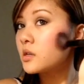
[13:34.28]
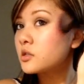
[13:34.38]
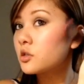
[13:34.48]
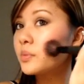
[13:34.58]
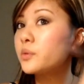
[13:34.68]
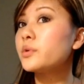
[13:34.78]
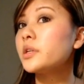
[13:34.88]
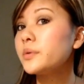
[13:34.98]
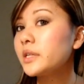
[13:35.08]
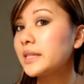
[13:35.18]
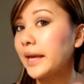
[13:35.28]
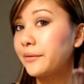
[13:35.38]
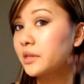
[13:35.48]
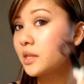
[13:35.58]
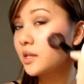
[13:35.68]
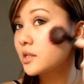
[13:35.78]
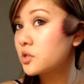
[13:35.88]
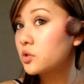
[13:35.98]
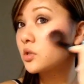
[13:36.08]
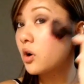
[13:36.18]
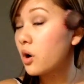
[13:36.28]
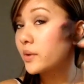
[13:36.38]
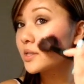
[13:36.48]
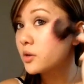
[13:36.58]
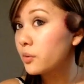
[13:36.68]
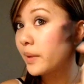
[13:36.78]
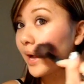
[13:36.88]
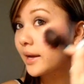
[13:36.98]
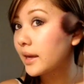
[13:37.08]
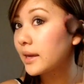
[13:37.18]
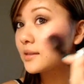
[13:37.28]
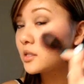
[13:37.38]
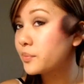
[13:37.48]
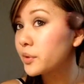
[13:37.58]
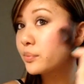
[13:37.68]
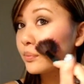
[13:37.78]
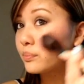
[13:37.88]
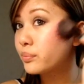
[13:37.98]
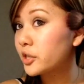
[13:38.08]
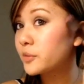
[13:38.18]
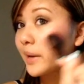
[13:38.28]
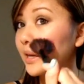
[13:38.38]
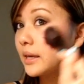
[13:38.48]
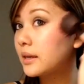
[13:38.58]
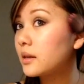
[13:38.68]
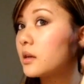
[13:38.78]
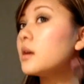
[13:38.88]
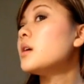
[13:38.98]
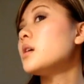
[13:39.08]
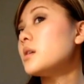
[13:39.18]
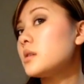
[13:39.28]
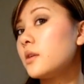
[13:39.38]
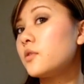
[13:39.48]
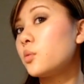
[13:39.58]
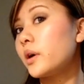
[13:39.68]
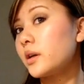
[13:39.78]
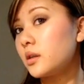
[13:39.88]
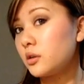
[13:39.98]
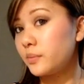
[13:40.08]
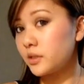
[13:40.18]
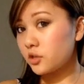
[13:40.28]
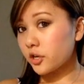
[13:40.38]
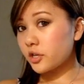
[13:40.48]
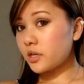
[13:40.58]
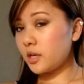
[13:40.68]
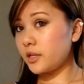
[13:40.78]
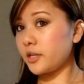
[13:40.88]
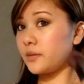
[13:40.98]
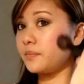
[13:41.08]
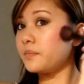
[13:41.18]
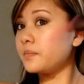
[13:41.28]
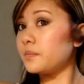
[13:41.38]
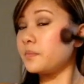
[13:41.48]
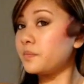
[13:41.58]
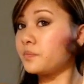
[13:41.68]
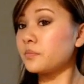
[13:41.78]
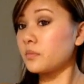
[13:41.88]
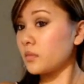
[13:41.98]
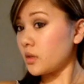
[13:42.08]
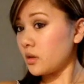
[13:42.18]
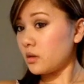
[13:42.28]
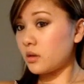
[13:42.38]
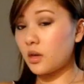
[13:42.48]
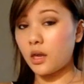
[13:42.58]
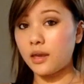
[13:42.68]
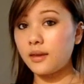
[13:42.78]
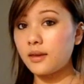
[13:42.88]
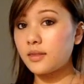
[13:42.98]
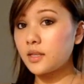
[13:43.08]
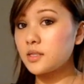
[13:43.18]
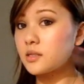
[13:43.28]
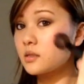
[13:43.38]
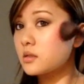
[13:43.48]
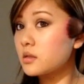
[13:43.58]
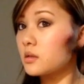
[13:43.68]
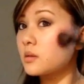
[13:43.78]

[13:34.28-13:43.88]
So be really, really light with it, because you can always go back and dip your brush back in if you want a little bit darker color. Okay, and that's